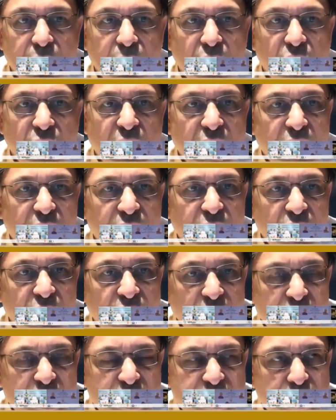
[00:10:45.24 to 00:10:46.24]
where our
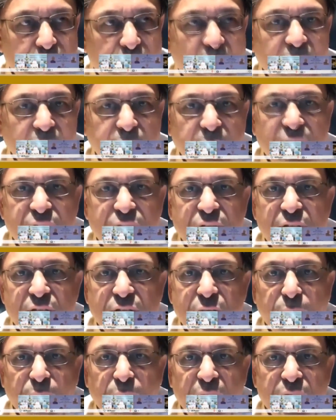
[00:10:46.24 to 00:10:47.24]
various departments and
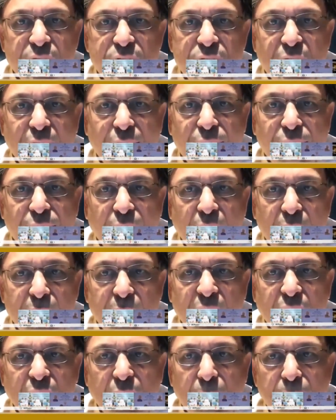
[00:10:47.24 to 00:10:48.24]
disciplines have
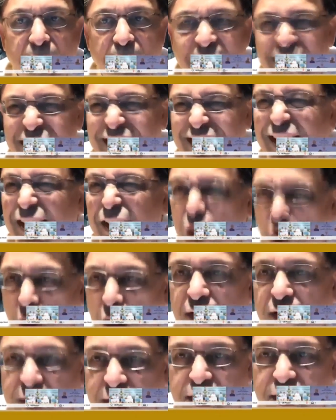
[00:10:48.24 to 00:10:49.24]
among the best
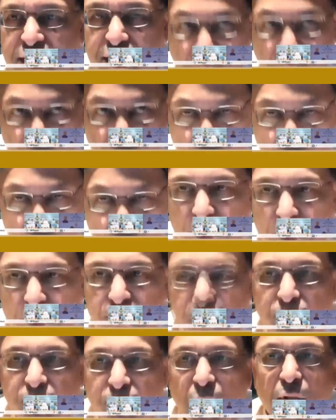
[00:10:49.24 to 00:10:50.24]
thought leaders in
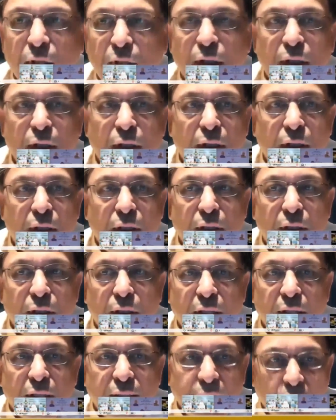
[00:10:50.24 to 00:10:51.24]

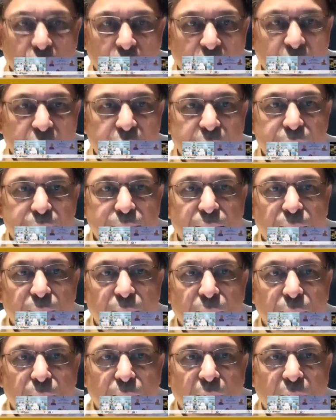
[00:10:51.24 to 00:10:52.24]
the world,
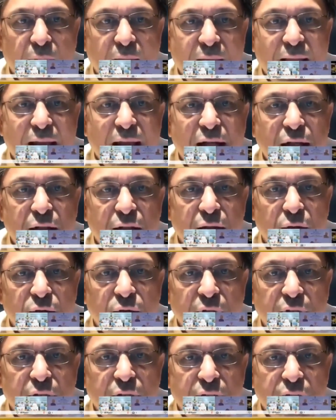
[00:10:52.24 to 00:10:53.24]
and
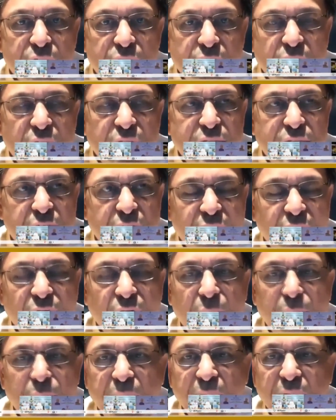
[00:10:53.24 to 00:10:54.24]
with the research and
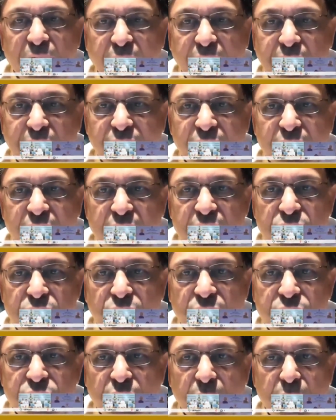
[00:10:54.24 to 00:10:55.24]
development activities
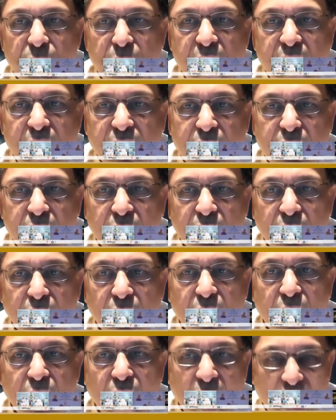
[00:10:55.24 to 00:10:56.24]
which will make
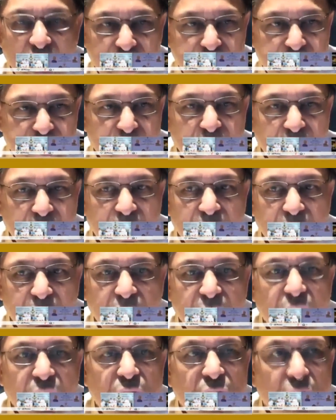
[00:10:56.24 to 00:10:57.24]
us
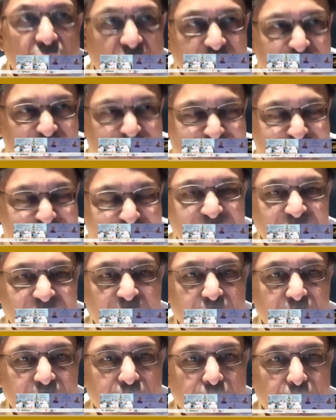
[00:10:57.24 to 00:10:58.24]
the nerve center
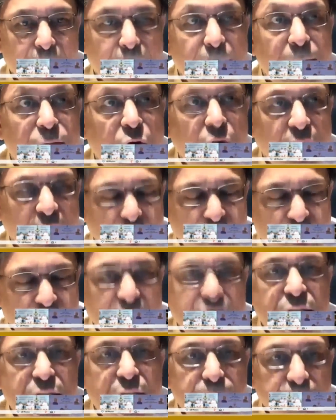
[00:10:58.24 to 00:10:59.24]
for
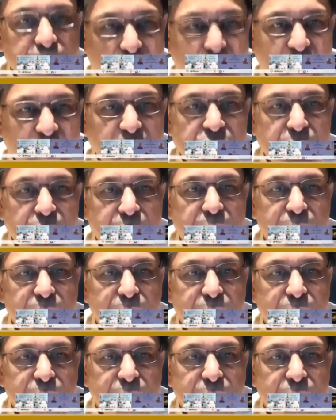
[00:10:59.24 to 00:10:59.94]
industry partnership.